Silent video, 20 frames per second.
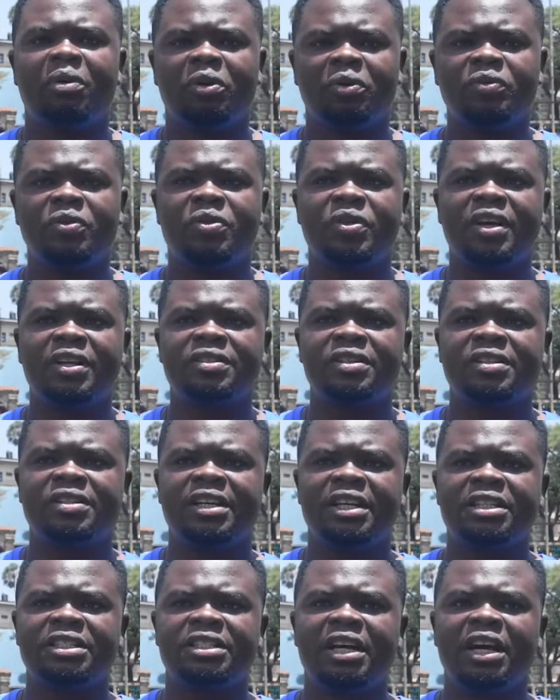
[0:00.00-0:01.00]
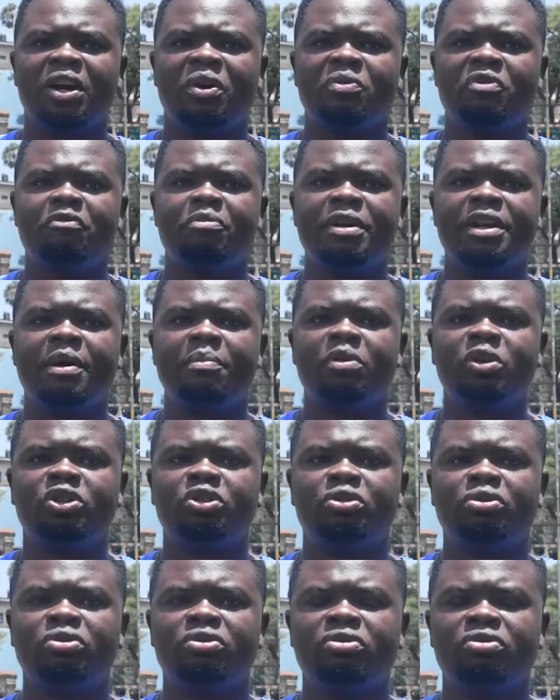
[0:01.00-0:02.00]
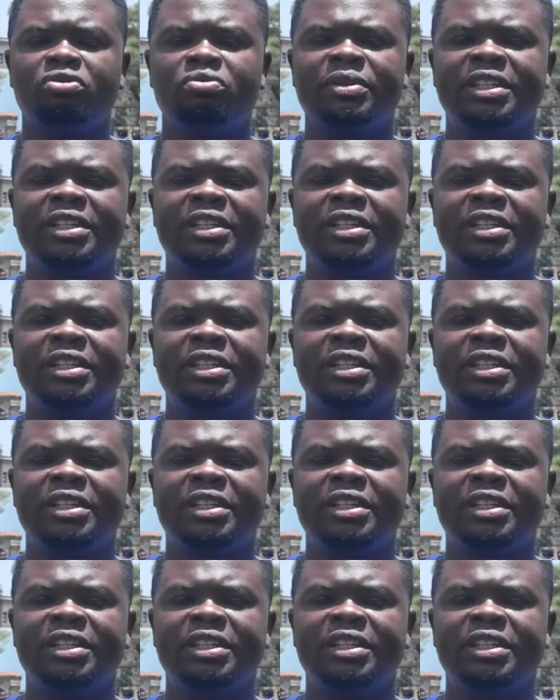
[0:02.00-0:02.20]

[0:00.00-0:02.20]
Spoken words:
One of the things is that we've been able to